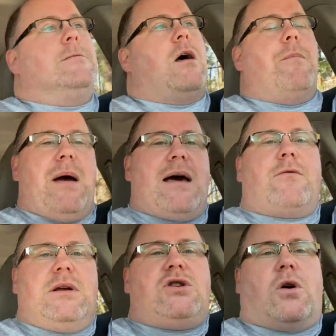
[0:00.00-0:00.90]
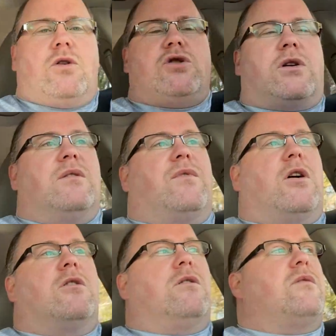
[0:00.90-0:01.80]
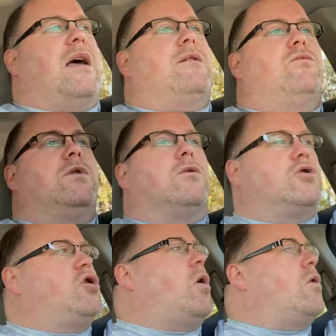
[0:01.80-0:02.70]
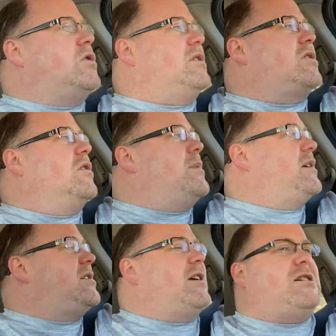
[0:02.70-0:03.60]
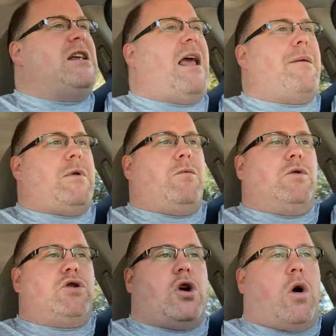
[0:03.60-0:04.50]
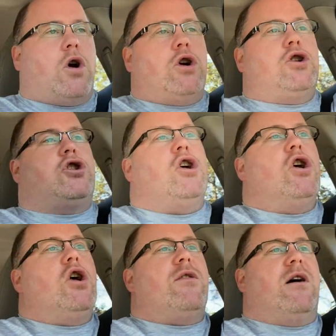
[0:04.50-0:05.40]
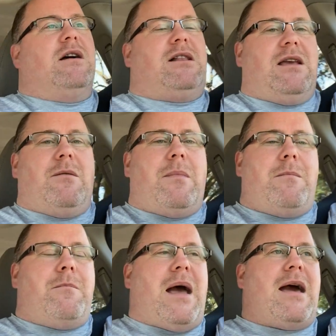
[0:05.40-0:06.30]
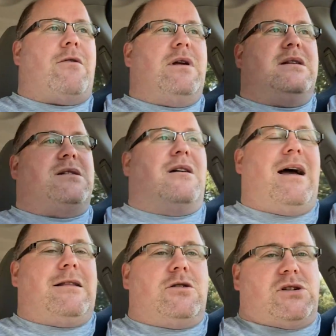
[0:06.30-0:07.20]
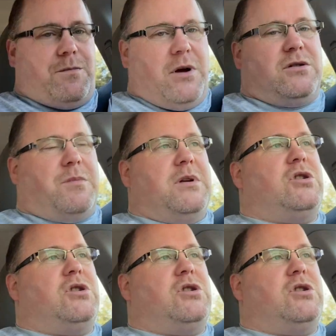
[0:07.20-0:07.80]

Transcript: a battery charger converter that will charge. It's going to be a 60 amp that will charge the lithium batteries like they're supposed to be